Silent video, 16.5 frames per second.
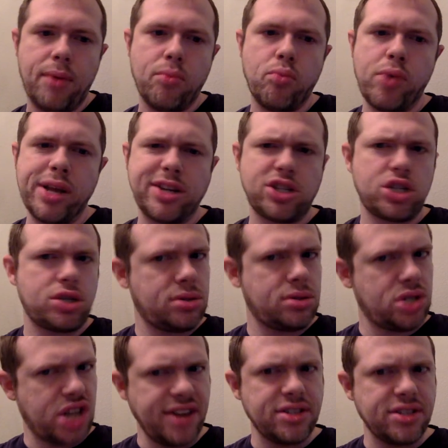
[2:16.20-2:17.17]
which
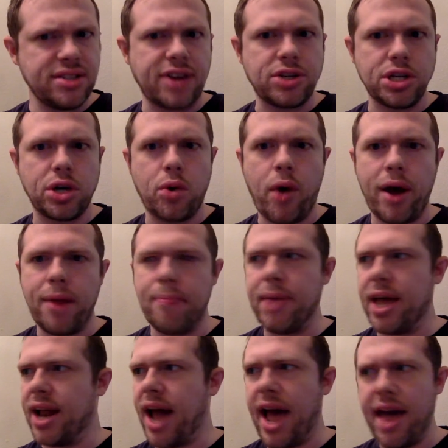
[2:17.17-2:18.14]
changes actually quite a
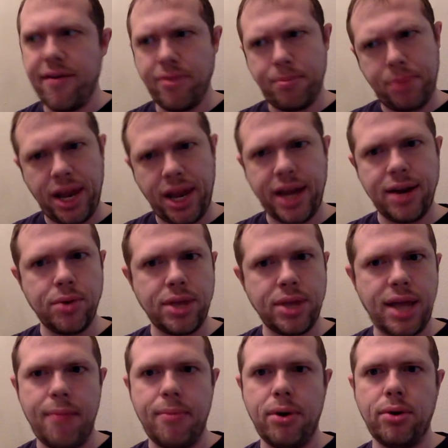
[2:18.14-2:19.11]
bit. I haven't played it with
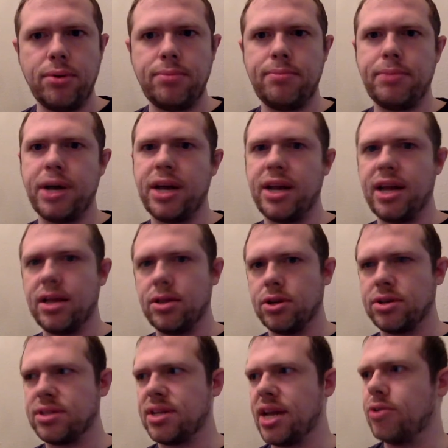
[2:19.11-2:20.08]
that mode, but it
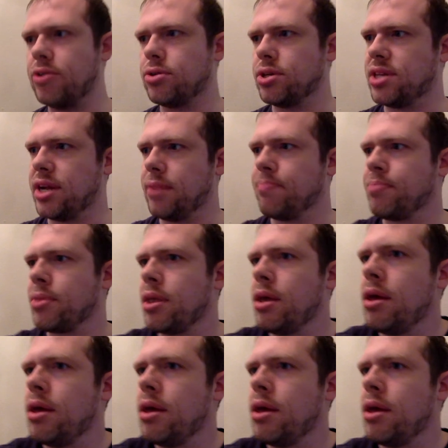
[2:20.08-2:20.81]
looks interesting.